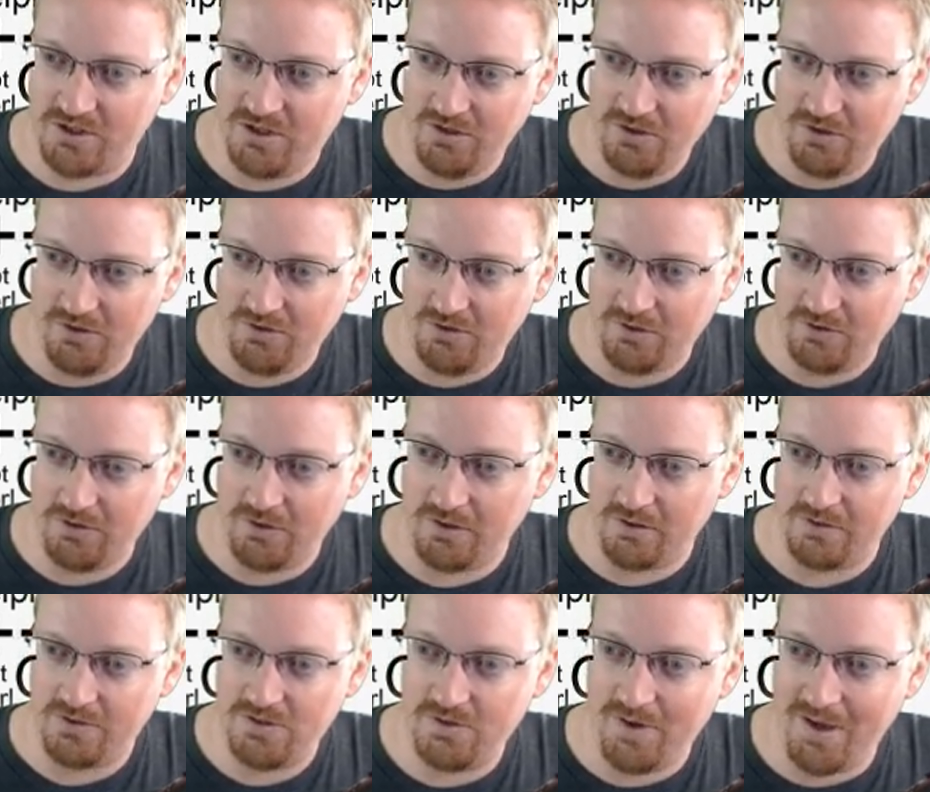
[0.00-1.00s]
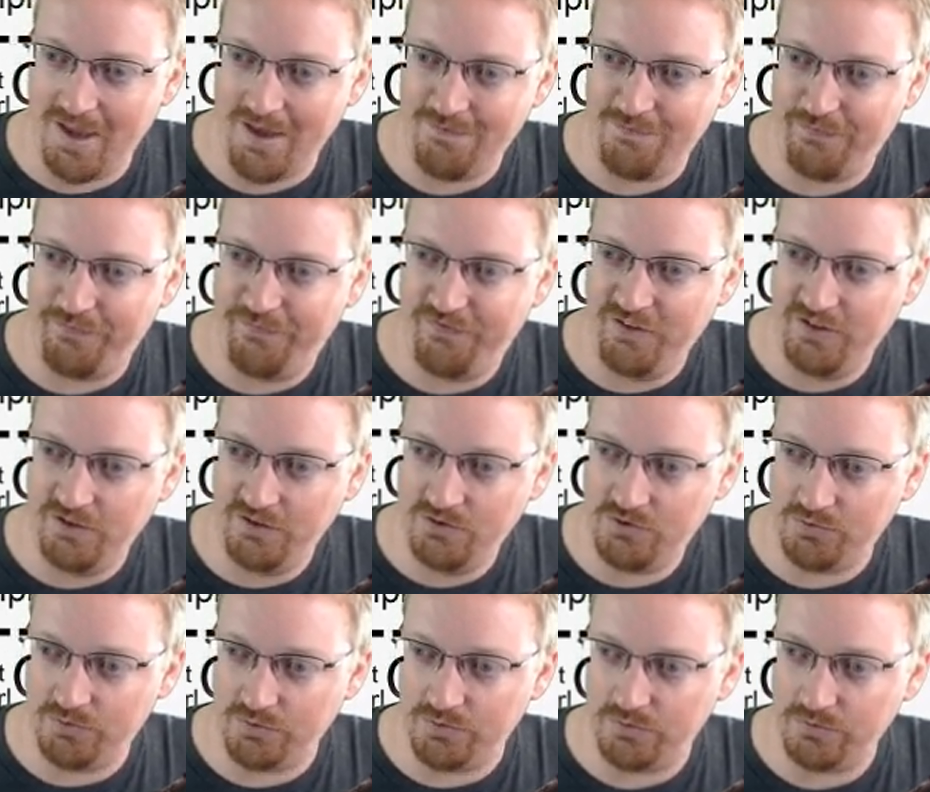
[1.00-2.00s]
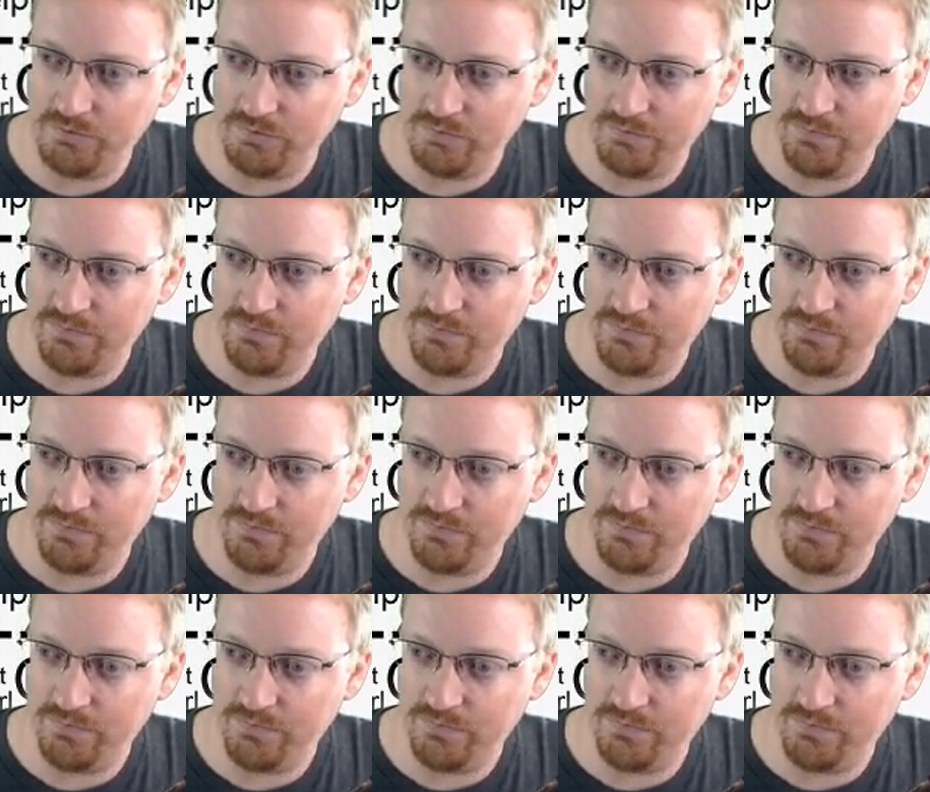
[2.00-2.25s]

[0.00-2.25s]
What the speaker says: Good. So I have Phil Drew,